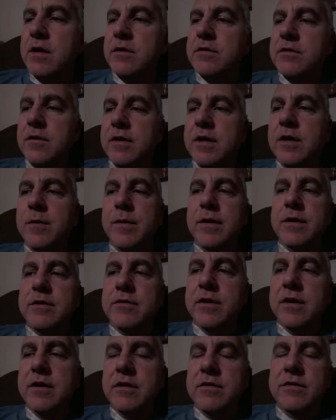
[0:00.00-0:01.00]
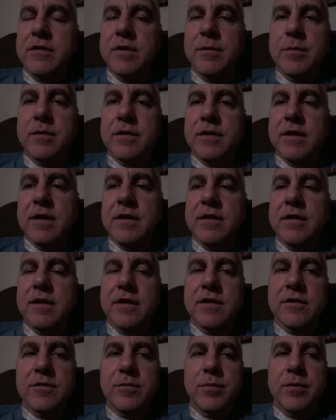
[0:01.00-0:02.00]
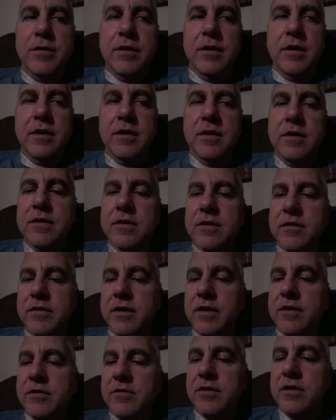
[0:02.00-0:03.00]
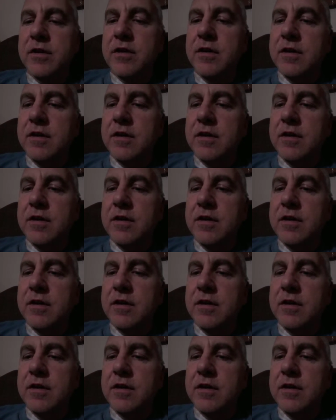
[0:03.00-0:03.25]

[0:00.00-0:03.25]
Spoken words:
So anyway, trying to sleep with that thing is pretty crazy.